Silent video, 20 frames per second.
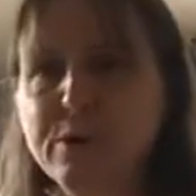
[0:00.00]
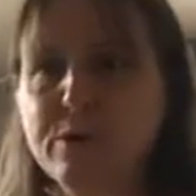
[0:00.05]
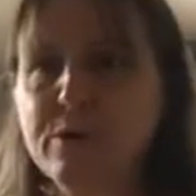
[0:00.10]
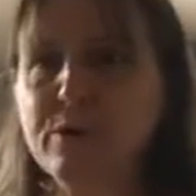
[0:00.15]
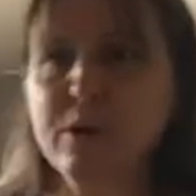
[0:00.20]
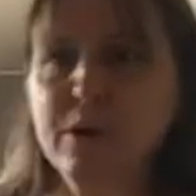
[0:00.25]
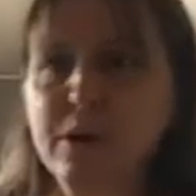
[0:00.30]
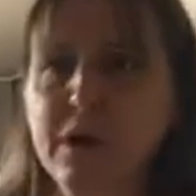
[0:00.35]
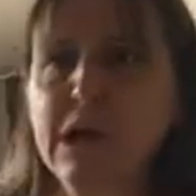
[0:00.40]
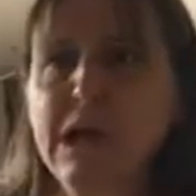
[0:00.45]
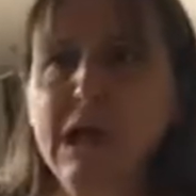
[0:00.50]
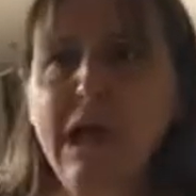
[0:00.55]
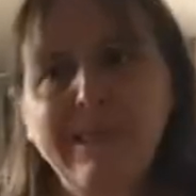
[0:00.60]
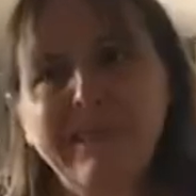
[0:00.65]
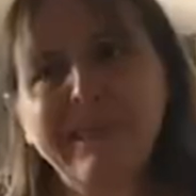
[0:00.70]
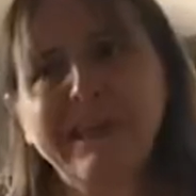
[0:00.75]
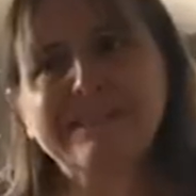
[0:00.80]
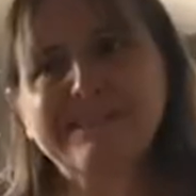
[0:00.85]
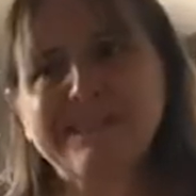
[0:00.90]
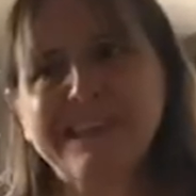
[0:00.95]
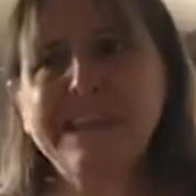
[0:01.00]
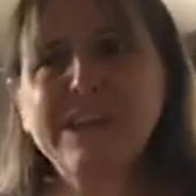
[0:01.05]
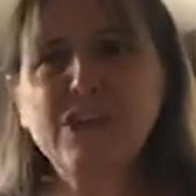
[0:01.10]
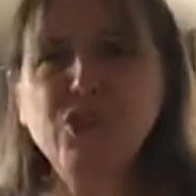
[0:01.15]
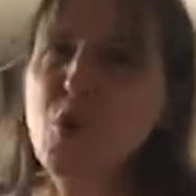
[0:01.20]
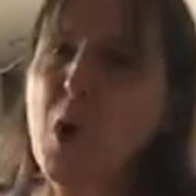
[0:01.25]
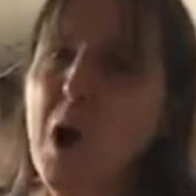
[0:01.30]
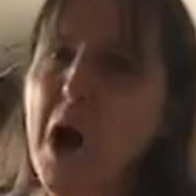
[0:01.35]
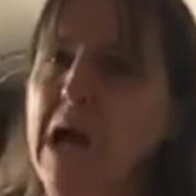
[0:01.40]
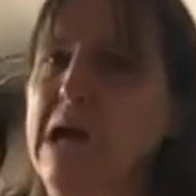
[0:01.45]
or I think it's getting
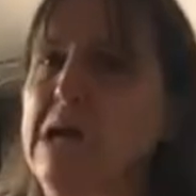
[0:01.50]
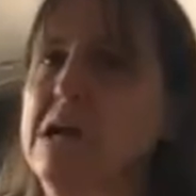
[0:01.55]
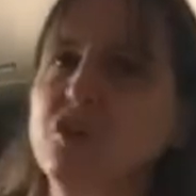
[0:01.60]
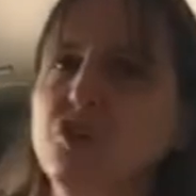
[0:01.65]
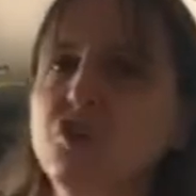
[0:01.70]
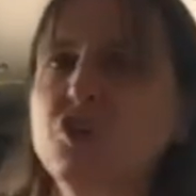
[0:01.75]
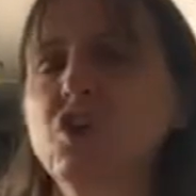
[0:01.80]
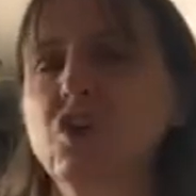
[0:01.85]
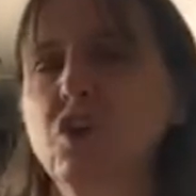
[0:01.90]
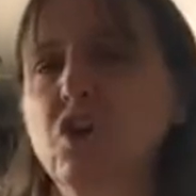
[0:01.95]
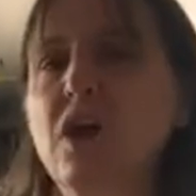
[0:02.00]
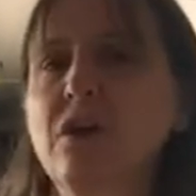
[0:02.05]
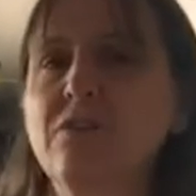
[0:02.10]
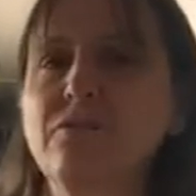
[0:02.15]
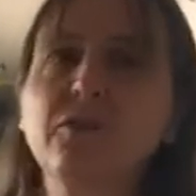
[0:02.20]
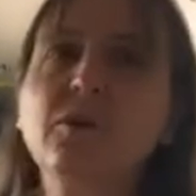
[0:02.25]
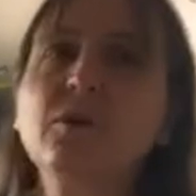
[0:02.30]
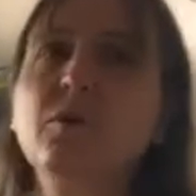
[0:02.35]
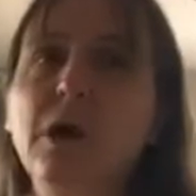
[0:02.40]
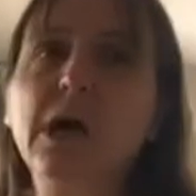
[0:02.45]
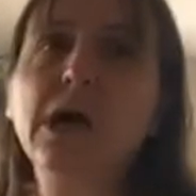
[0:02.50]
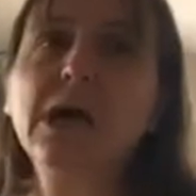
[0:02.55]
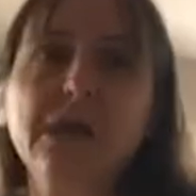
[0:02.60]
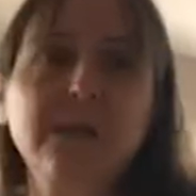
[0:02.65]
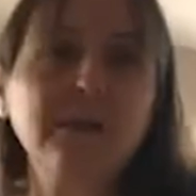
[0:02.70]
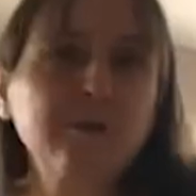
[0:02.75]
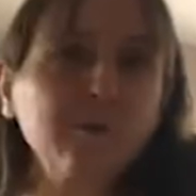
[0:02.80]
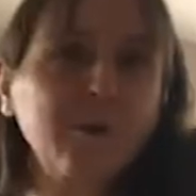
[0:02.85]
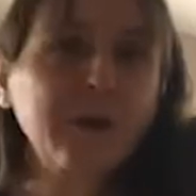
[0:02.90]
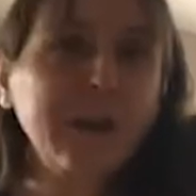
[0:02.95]
too hot, could you turn it off for a
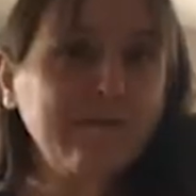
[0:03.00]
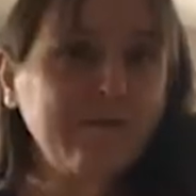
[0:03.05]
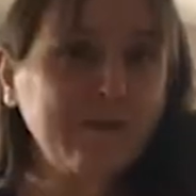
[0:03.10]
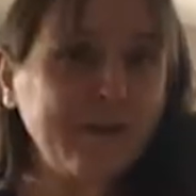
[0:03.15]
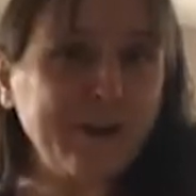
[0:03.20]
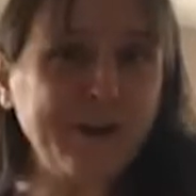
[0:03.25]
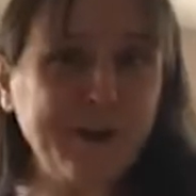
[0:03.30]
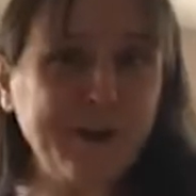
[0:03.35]
while, or whatever.